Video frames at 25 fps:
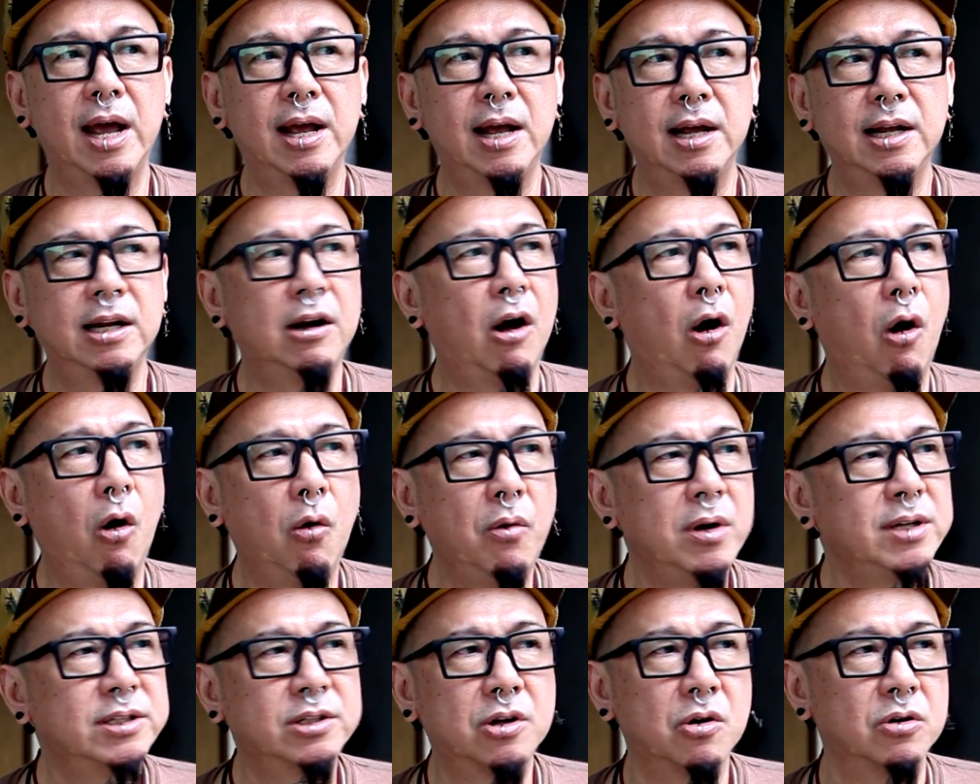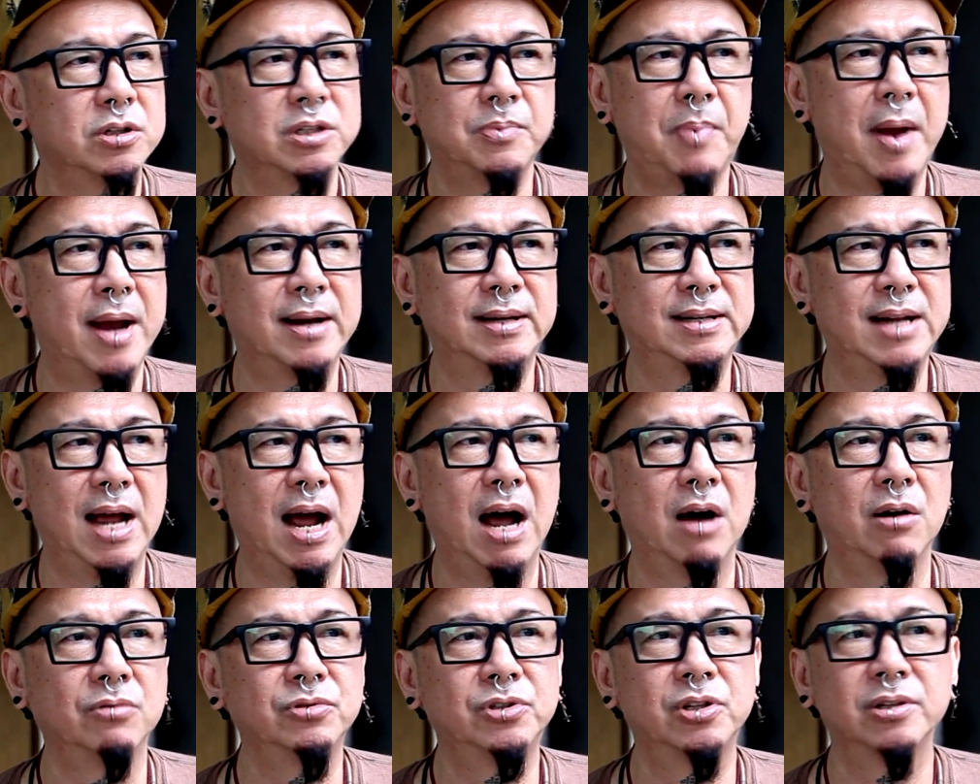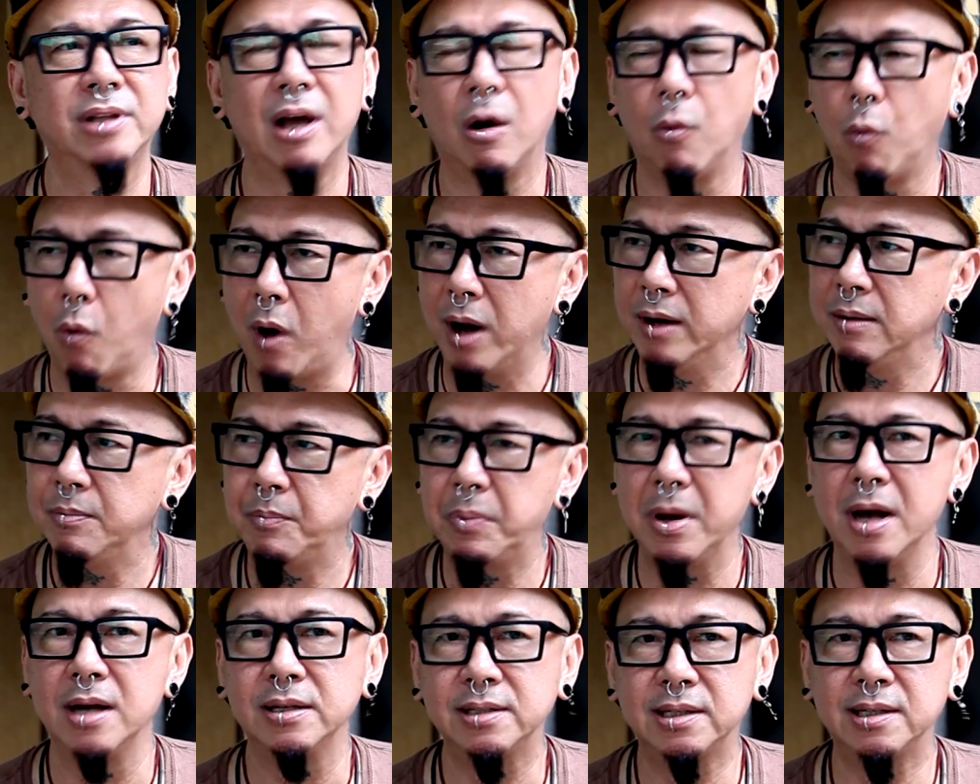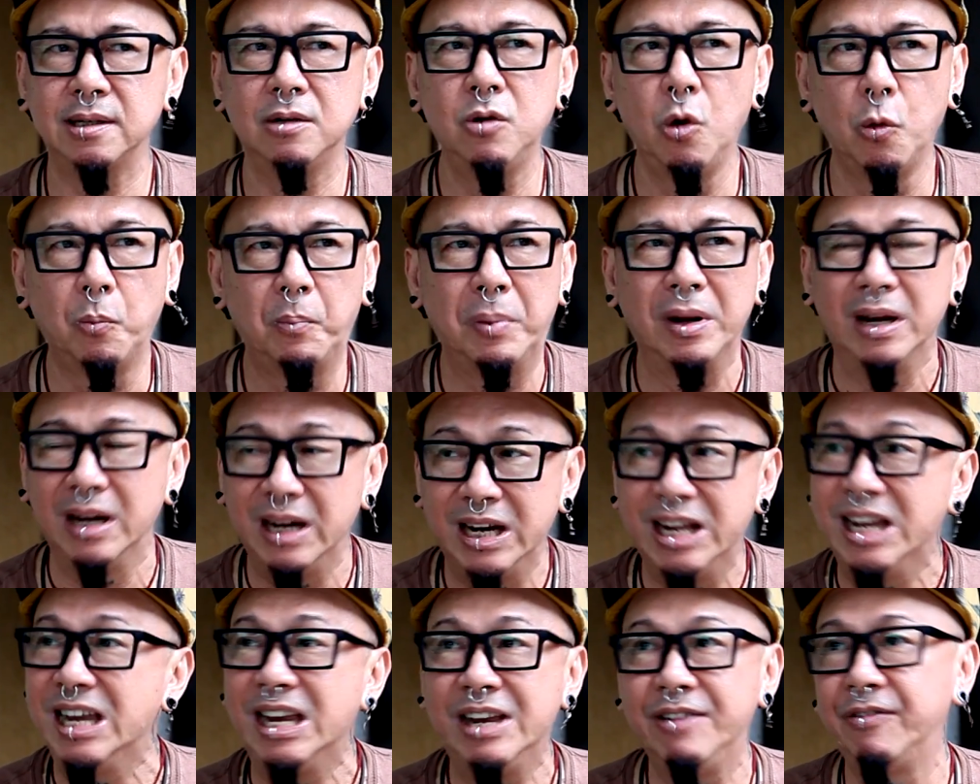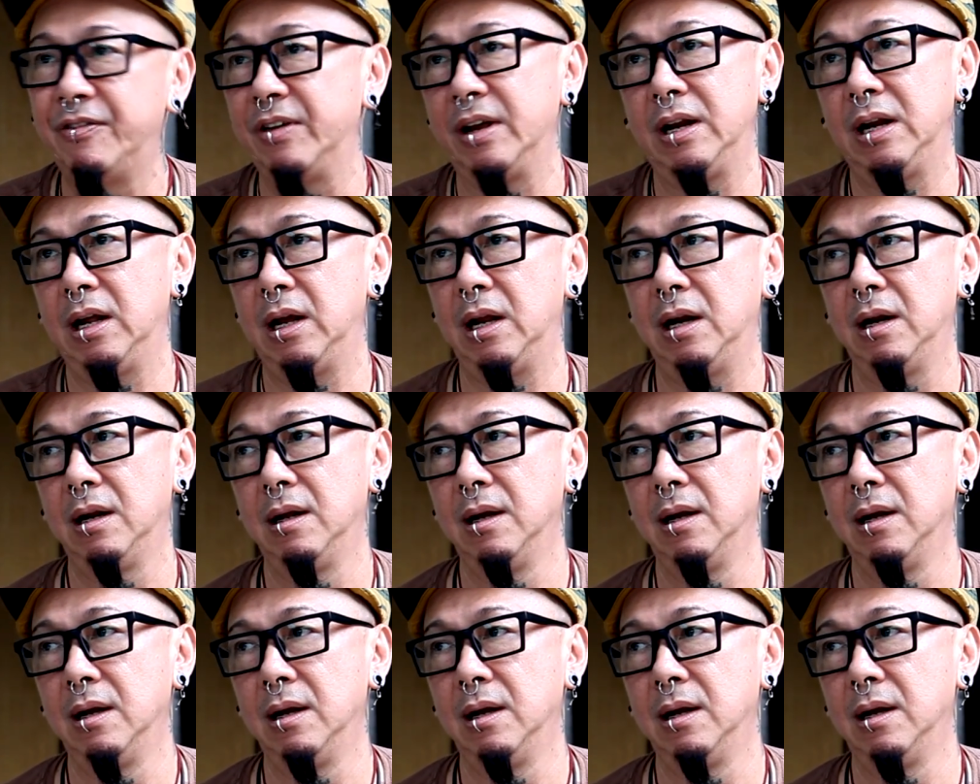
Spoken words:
it always goes back down to that one person who believed in it.